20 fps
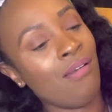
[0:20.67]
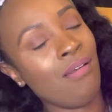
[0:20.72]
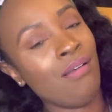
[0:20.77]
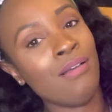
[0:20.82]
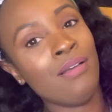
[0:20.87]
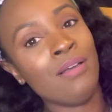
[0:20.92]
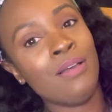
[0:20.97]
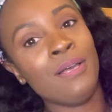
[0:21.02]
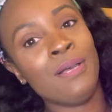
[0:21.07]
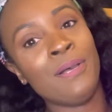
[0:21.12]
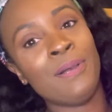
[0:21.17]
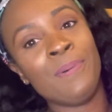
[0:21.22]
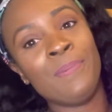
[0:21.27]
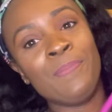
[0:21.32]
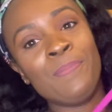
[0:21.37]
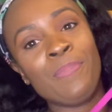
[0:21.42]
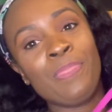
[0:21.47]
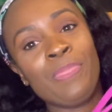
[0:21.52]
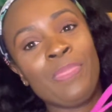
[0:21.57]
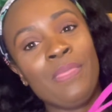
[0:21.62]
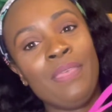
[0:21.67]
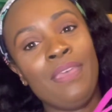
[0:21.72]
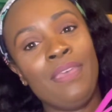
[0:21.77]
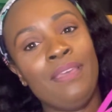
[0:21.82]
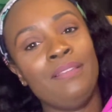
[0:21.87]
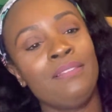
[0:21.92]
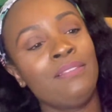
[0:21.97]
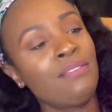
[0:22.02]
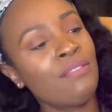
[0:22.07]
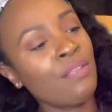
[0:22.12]

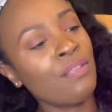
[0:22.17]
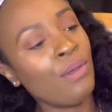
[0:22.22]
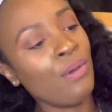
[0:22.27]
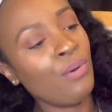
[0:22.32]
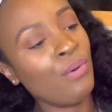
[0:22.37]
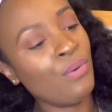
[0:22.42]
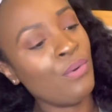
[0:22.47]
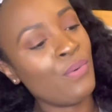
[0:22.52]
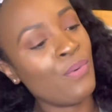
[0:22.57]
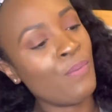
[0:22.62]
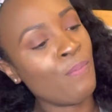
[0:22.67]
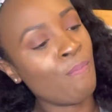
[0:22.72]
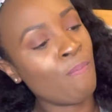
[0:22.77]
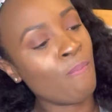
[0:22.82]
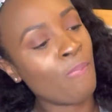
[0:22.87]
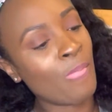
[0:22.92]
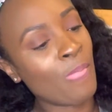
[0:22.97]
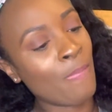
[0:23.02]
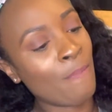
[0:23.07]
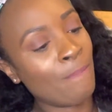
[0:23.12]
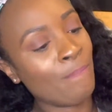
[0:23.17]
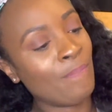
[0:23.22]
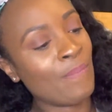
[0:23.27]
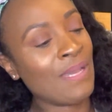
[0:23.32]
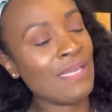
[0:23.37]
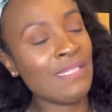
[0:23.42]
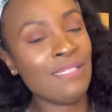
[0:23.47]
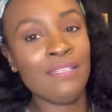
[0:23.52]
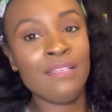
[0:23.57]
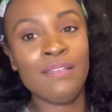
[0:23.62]
And so
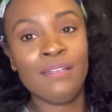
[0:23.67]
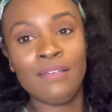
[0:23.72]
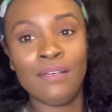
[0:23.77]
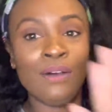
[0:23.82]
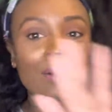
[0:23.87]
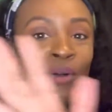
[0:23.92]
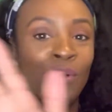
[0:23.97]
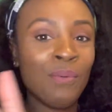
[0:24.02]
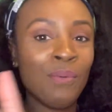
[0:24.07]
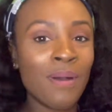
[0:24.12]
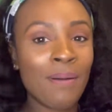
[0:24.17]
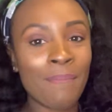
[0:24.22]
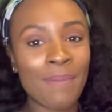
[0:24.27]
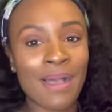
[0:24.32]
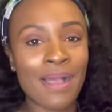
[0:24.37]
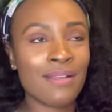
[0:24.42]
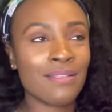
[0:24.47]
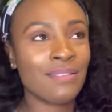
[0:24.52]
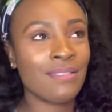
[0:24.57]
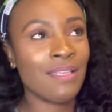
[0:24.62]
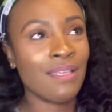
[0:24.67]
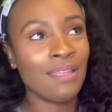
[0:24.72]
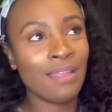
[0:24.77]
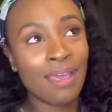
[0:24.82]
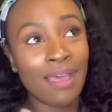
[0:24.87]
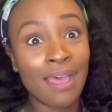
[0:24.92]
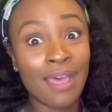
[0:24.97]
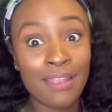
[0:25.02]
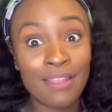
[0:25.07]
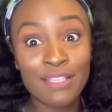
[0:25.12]
I did a whole unboxing, an
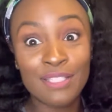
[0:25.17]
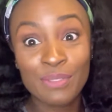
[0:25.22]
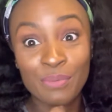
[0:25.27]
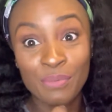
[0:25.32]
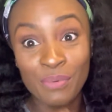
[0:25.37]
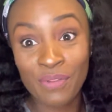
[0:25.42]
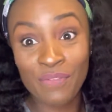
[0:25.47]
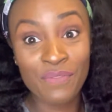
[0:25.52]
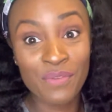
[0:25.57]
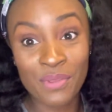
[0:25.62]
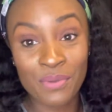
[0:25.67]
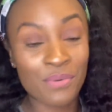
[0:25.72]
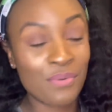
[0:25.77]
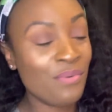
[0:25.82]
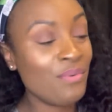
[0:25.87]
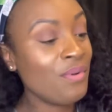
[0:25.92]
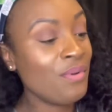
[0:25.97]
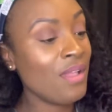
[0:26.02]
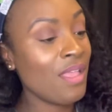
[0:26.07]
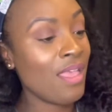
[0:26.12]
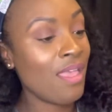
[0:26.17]
honest review.